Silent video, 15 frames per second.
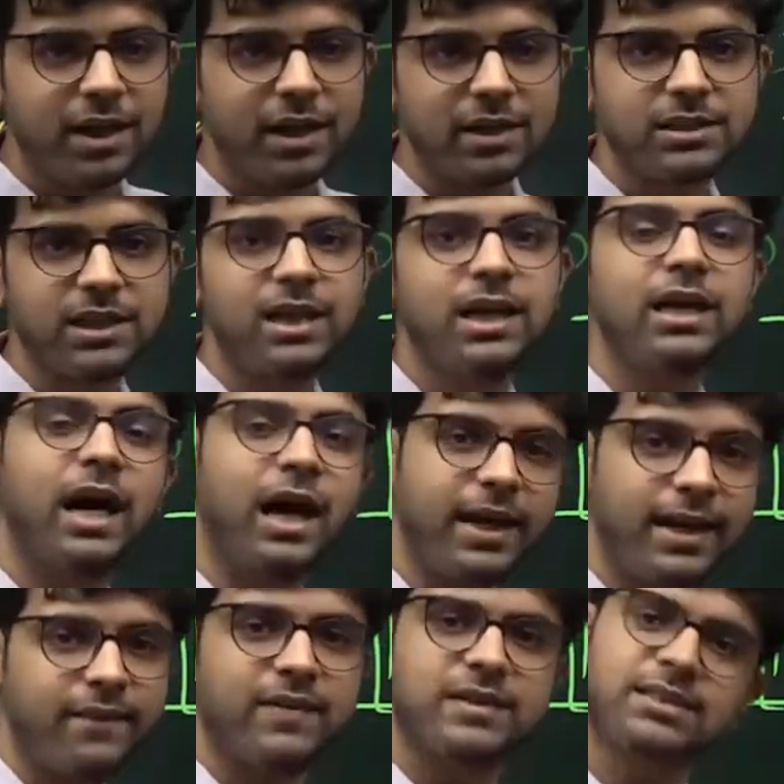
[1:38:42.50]
receipt, in our
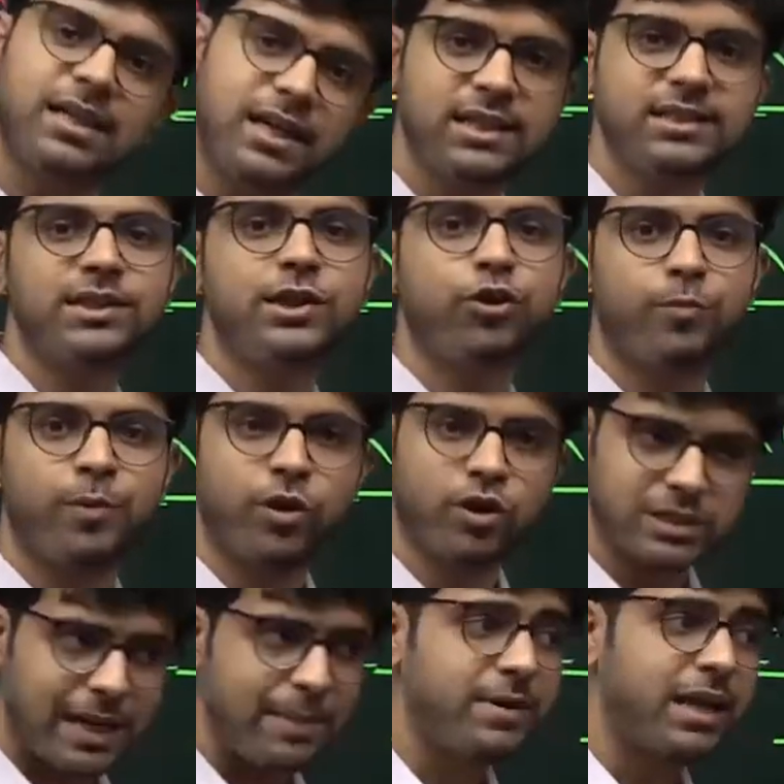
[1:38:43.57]
equation it is zero, because
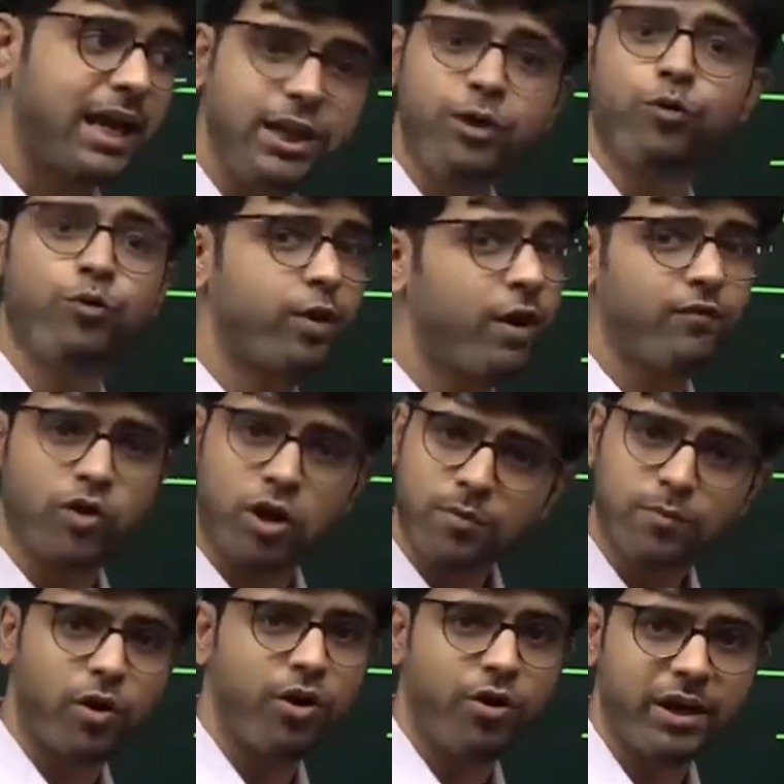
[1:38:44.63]
I am telling you, you have not
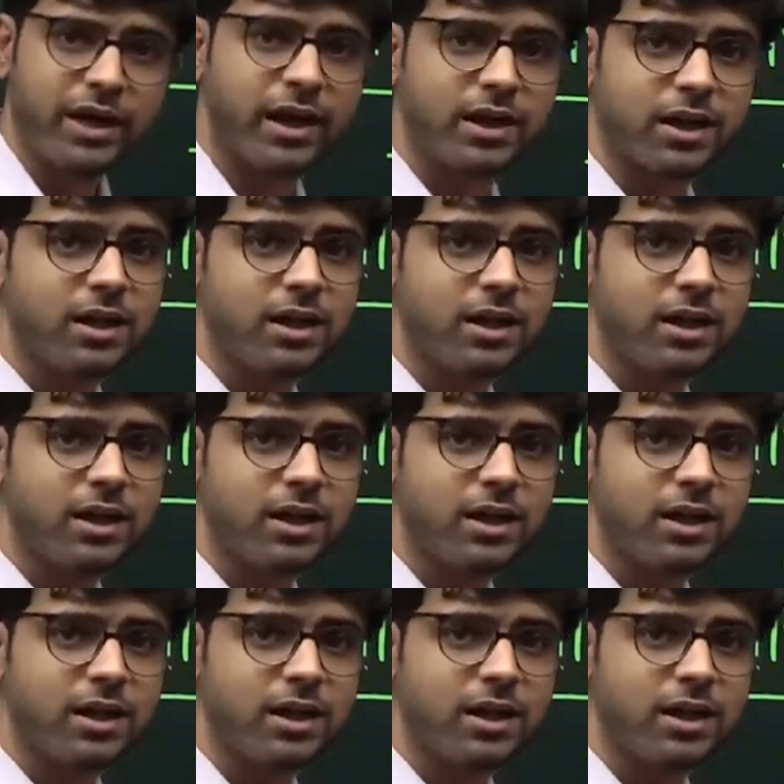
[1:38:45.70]
borrowed yet,